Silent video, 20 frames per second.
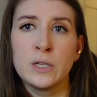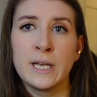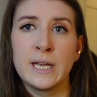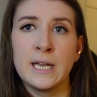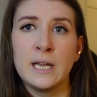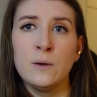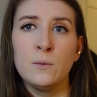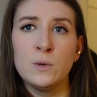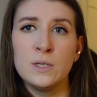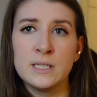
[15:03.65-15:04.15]

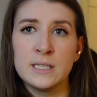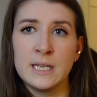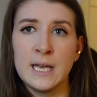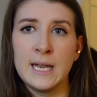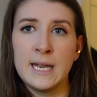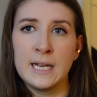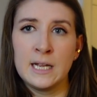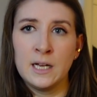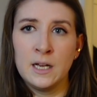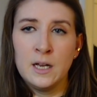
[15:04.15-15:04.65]
Like it was
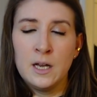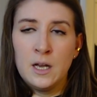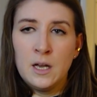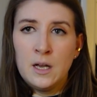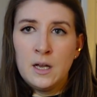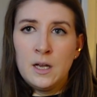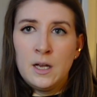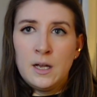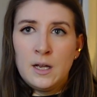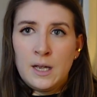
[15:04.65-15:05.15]

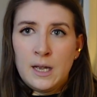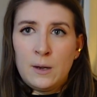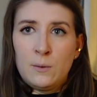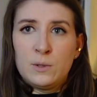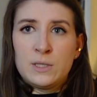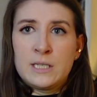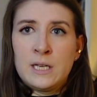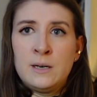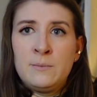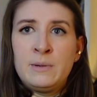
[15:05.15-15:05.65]

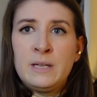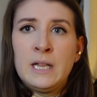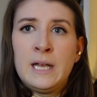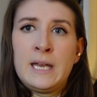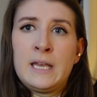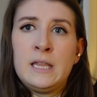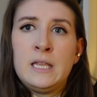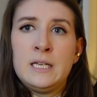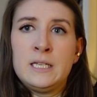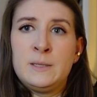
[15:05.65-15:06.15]
gonna be
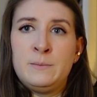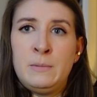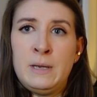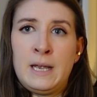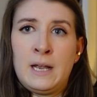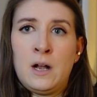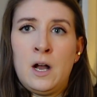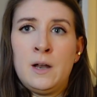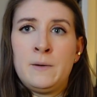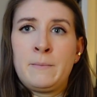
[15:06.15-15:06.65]
like this
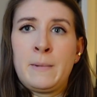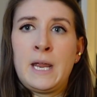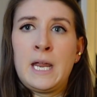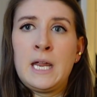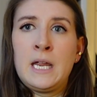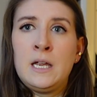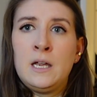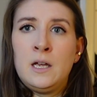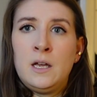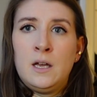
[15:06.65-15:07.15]
big on
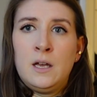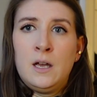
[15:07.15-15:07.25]
me.